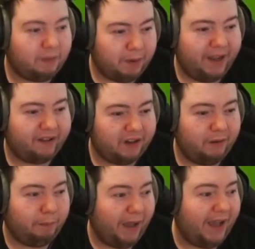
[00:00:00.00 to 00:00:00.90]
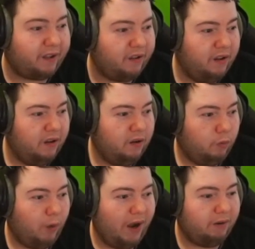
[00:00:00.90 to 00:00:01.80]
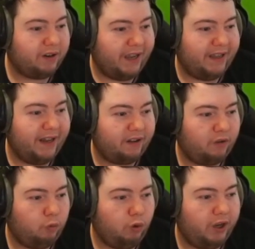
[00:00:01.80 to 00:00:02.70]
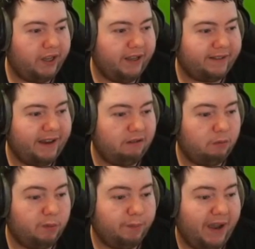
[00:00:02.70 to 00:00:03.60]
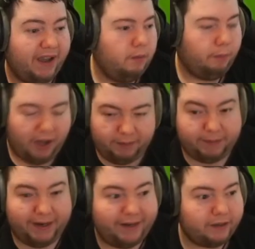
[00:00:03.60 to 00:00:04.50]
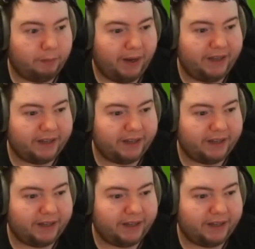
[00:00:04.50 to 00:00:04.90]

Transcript: players to impact. Wow, okay, that's quite a terrible pack. Perfect link, play the